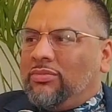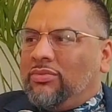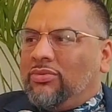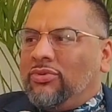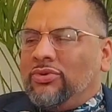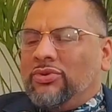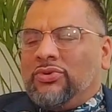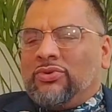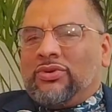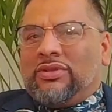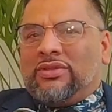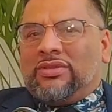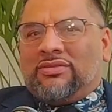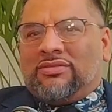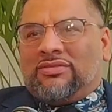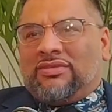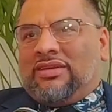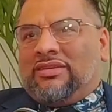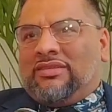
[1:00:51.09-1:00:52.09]
or you could
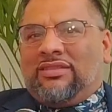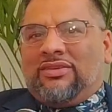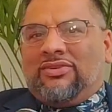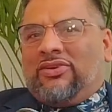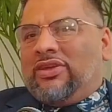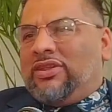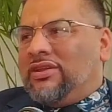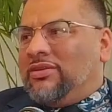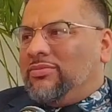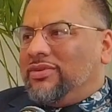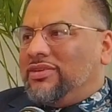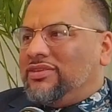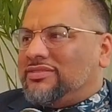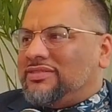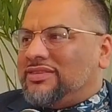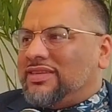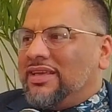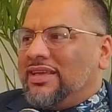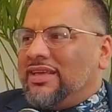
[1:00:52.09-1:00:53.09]
decide they're enemies,
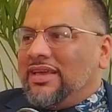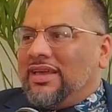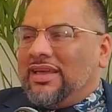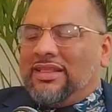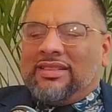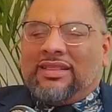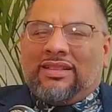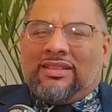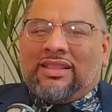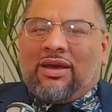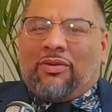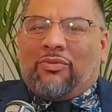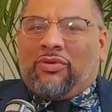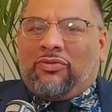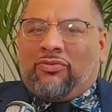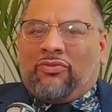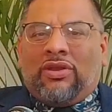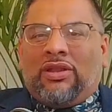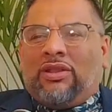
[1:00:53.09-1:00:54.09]
and then that way
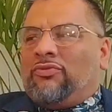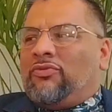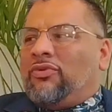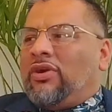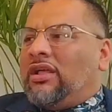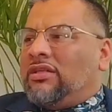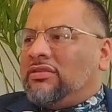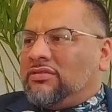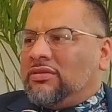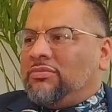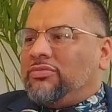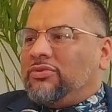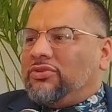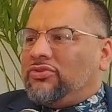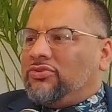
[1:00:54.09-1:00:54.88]
really rouse up your